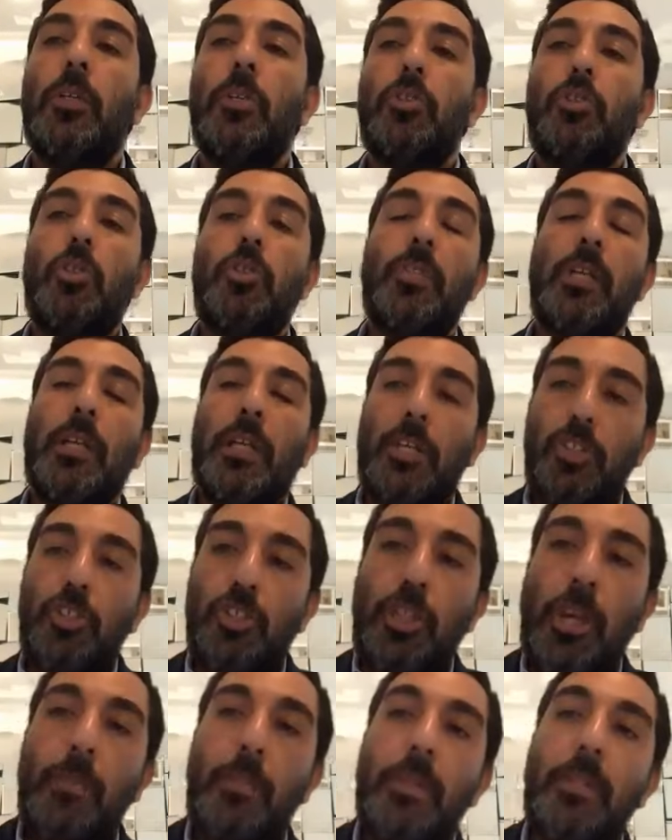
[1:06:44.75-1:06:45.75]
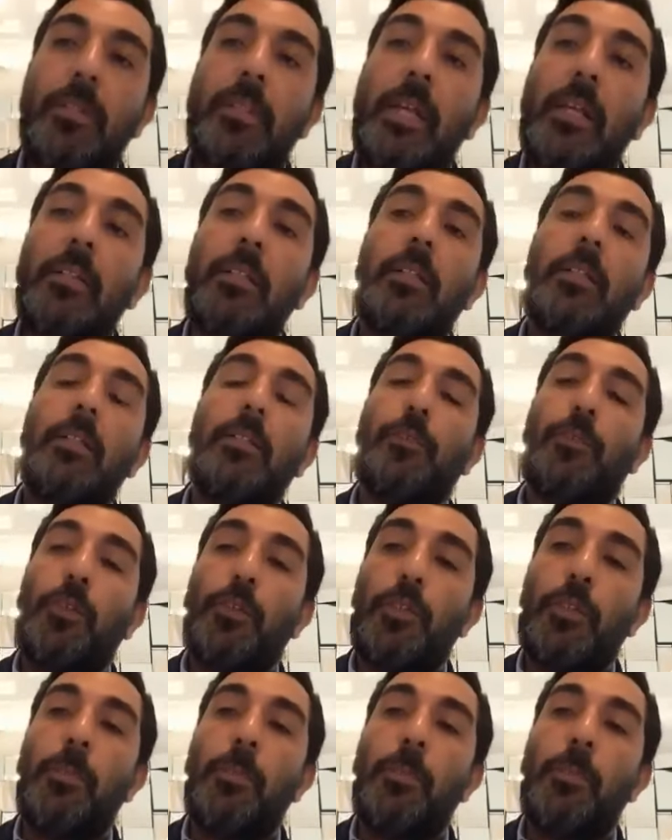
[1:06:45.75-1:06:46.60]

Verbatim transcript: just like Hashem intended it for it